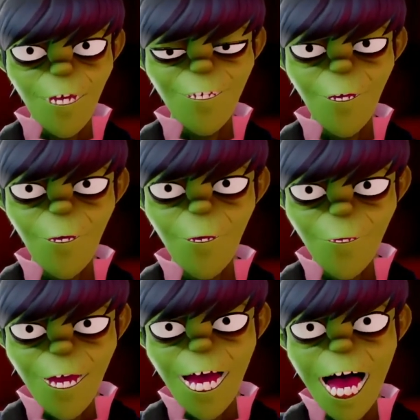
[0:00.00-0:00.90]

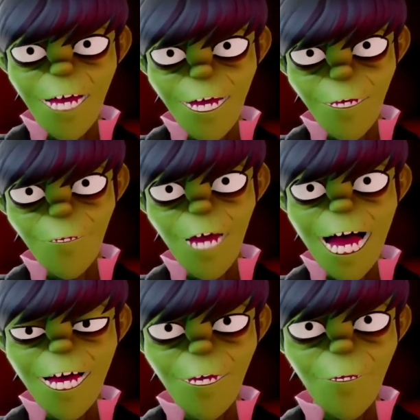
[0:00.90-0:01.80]
before the last
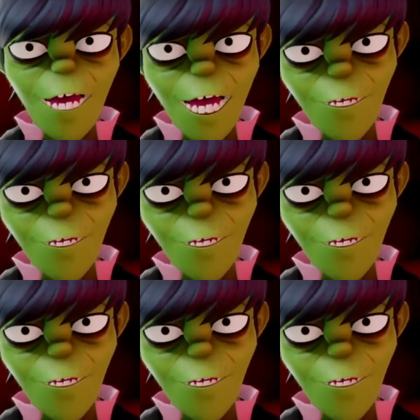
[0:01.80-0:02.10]
track as well.